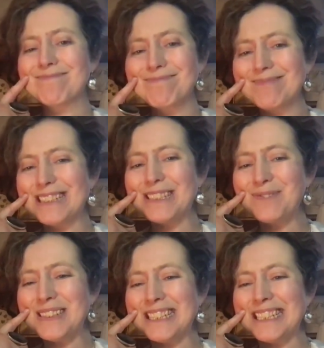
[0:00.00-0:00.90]
It's
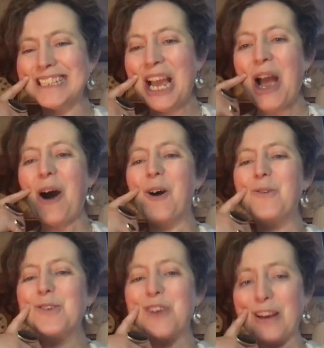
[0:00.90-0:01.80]
me. I
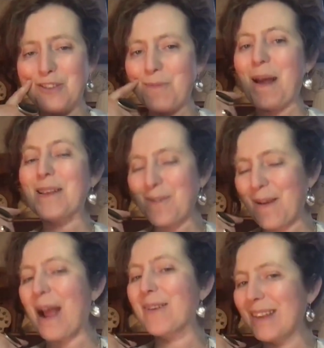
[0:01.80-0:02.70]
always change the pendant
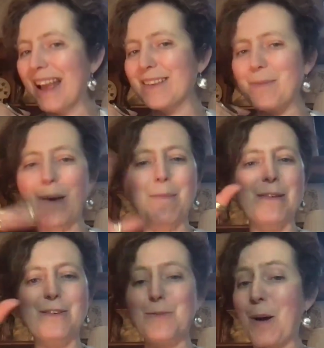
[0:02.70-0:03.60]
round. Yeah, it's me.
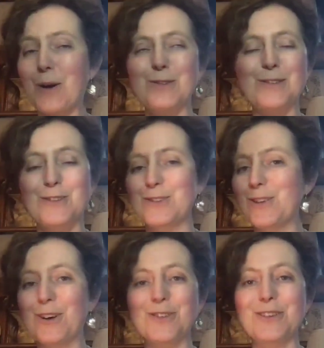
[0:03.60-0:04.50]
Mr. Sparkles does
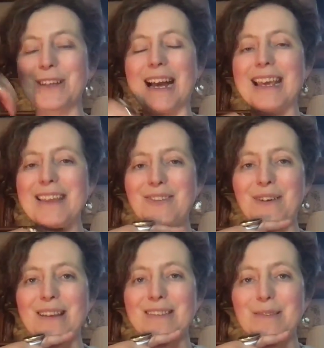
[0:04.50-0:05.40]
not do that. He
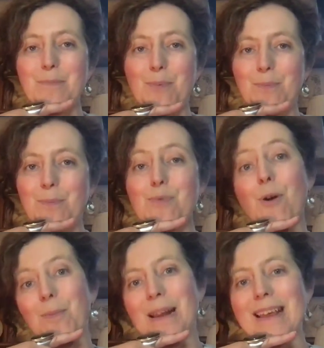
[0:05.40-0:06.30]
threads
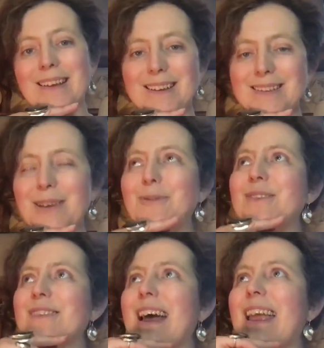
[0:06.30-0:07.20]
properly, as he
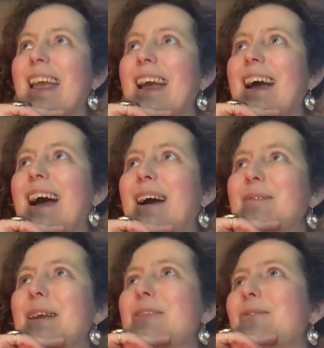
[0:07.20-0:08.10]
would say.
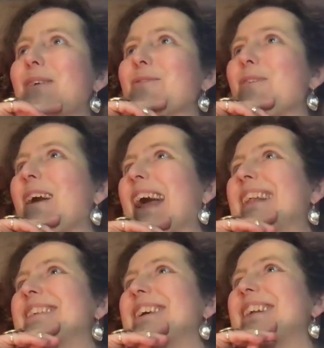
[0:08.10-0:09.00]
He threads
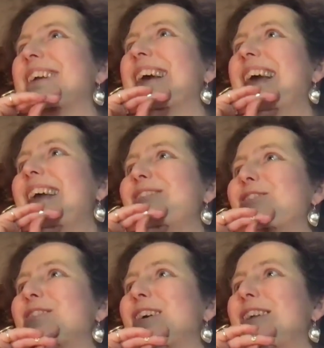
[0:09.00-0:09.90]
right-handed. He's
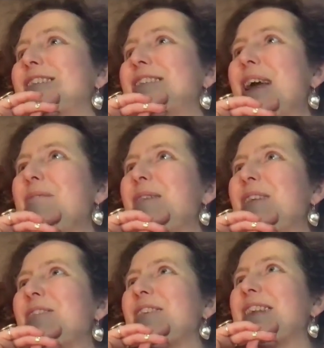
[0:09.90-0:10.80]
just heard his name
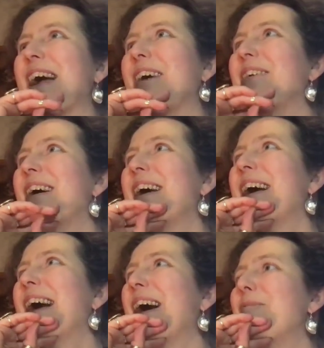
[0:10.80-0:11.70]
mentioned now.
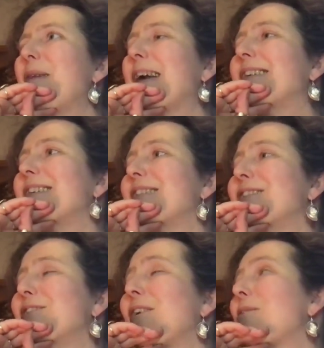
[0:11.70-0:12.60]
Becky says
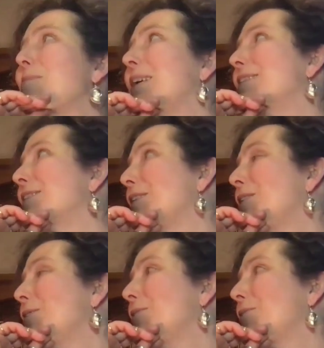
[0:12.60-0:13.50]
she's very pleased that
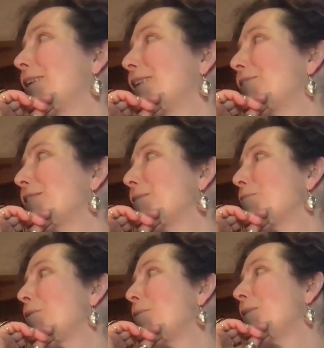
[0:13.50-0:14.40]
you thread everything
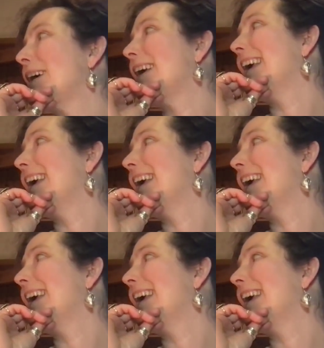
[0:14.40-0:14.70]
properly.